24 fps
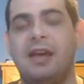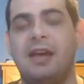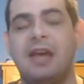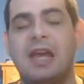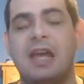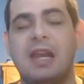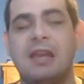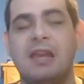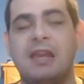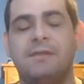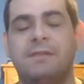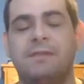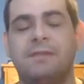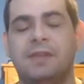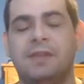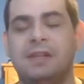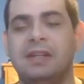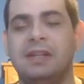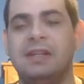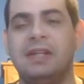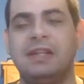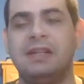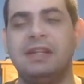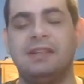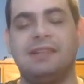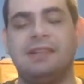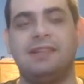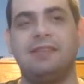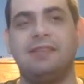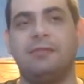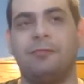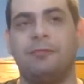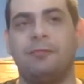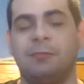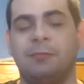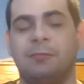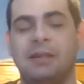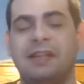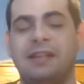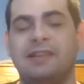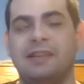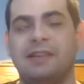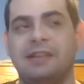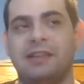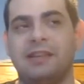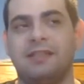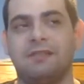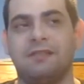and villainous
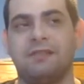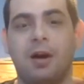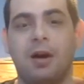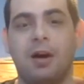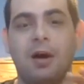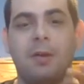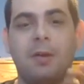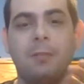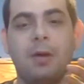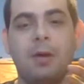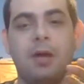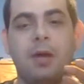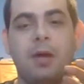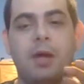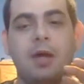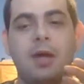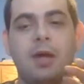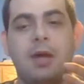reasons from